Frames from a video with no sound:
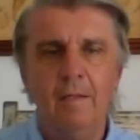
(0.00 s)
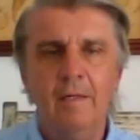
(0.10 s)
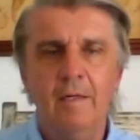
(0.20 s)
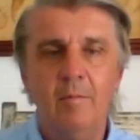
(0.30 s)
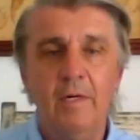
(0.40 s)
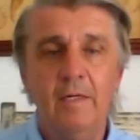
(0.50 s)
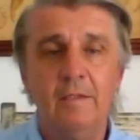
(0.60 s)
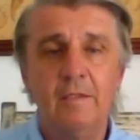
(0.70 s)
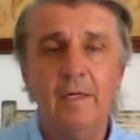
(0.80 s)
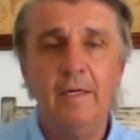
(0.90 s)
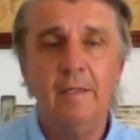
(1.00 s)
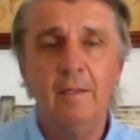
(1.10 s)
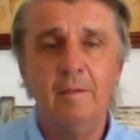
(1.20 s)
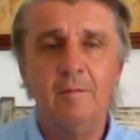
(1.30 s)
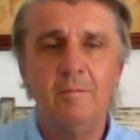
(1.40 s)
I think I'm right in saying
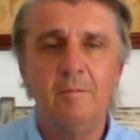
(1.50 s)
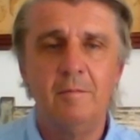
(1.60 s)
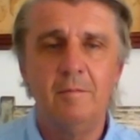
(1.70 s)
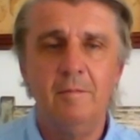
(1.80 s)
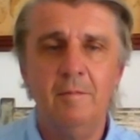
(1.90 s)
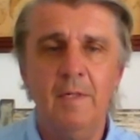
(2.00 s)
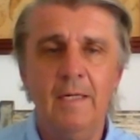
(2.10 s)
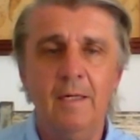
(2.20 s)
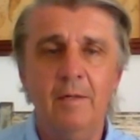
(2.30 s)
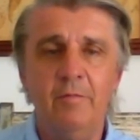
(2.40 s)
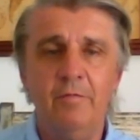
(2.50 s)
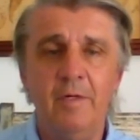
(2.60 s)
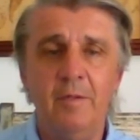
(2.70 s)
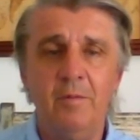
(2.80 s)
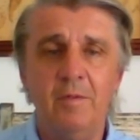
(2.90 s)
that my love
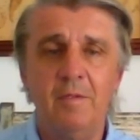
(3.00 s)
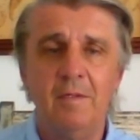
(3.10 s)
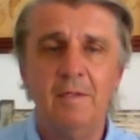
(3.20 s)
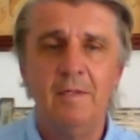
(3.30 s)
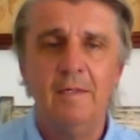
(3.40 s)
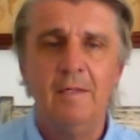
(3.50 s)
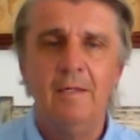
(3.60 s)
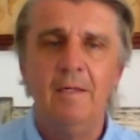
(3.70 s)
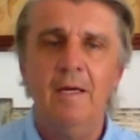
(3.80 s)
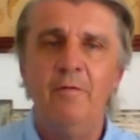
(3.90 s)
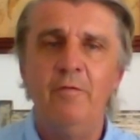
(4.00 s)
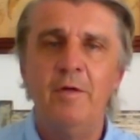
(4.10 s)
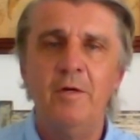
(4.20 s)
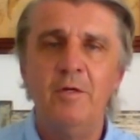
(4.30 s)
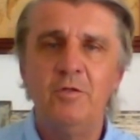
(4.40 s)
affair with
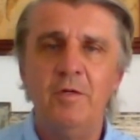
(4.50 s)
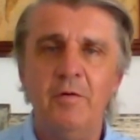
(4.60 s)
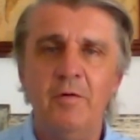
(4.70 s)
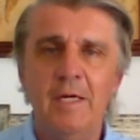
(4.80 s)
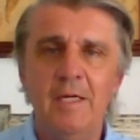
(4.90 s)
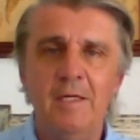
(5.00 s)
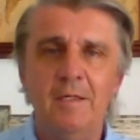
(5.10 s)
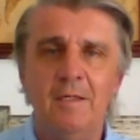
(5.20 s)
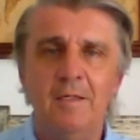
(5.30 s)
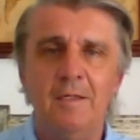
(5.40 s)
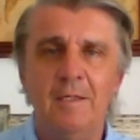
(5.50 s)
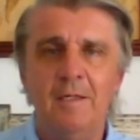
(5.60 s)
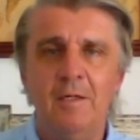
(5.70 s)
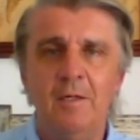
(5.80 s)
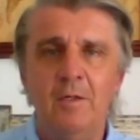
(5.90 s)
African history really
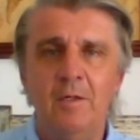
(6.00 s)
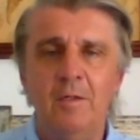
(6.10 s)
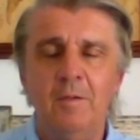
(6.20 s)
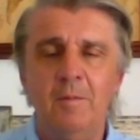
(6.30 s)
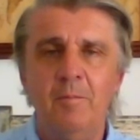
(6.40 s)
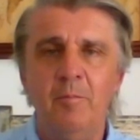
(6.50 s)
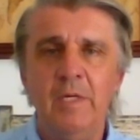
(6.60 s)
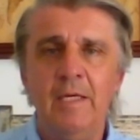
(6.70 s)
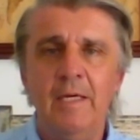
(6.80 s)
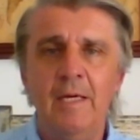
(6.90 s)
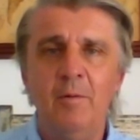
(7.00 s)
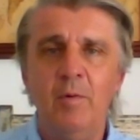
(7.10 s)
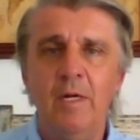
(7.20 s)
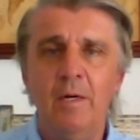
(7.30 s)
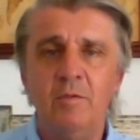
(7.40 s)
began
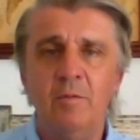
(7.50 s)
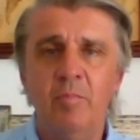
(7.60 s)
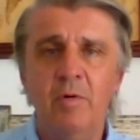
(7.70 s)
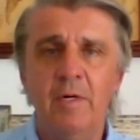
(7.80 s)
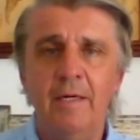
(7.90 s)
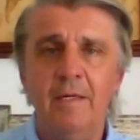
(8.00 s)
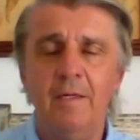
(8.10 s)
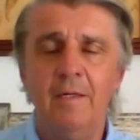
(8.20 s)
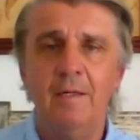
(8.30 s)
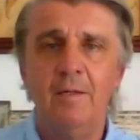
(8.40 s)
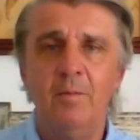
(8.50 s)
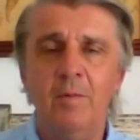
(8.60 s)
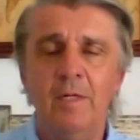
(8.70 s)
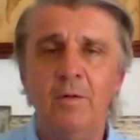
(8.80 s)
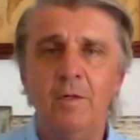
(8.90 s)
when I was a boy,
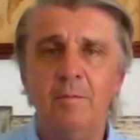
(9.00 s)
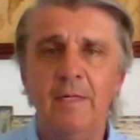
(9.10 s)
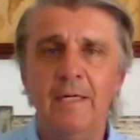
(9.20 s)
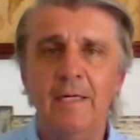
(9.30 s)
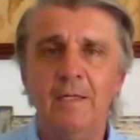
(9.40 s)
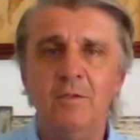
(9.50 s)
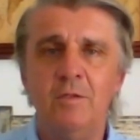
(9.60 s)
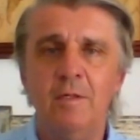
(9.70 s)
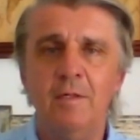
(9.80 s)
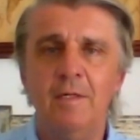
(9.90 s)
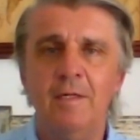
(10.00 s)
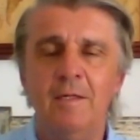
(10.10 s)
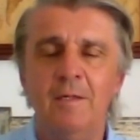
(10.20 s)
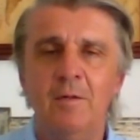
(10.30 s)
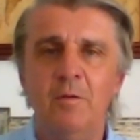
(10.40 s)
when I got my hands on
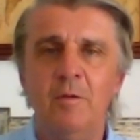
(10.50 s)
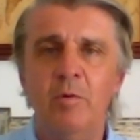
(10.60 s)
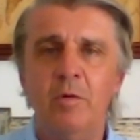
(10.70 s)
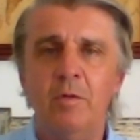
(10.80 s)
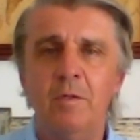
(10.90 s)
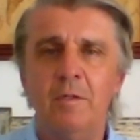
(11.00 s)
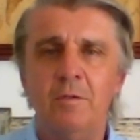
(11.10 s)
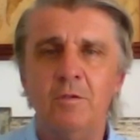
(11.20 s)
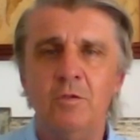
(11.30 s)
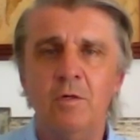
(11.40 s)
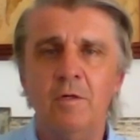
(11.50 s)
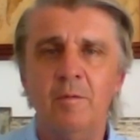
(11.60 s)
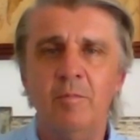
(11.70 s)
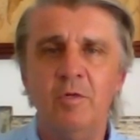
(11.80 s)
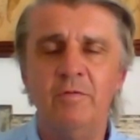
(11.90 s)
the book Jock of
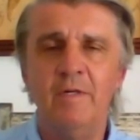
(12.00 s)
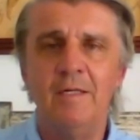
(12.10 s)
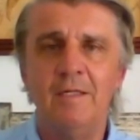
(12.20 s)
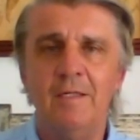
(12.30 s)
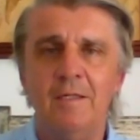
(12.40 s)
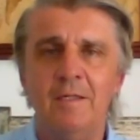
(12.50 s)
the Bushveld,